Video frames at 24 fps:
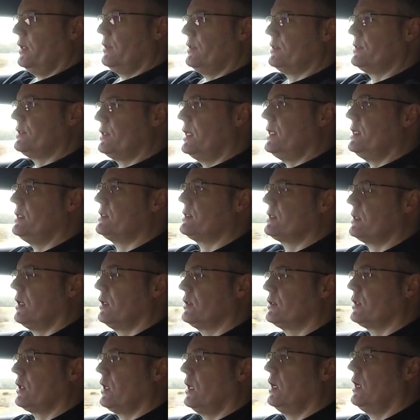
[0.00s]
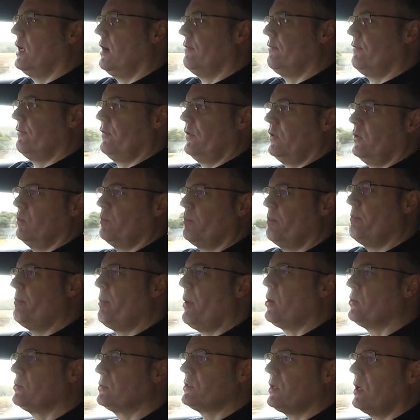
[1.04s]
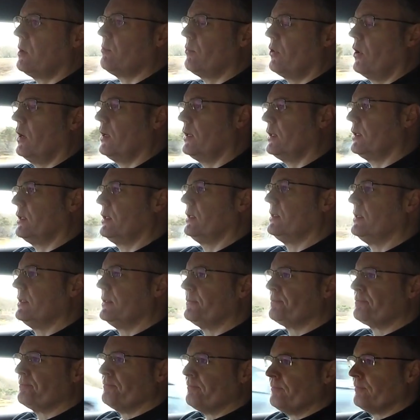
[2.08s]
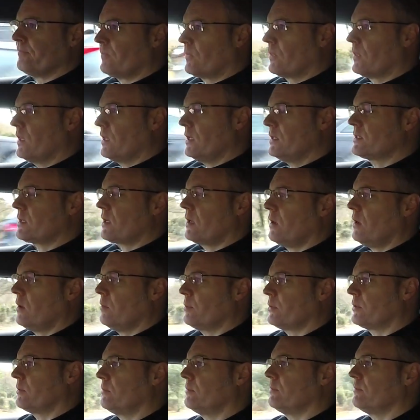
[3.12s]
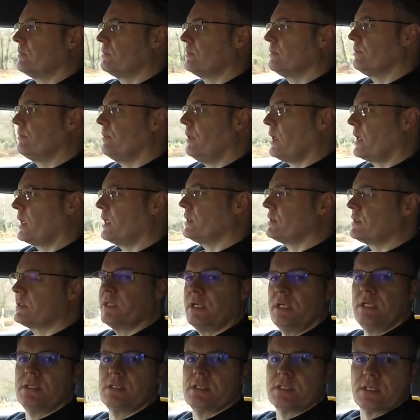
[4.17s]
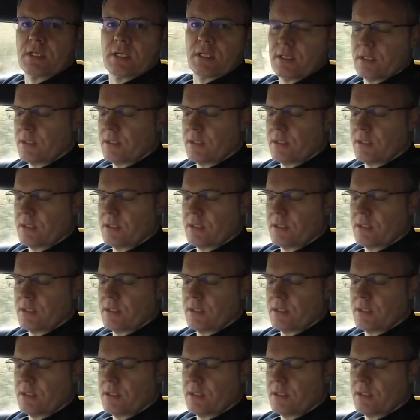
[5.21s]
The seats, which I love, feel bolt upright. These carbon bucket seats.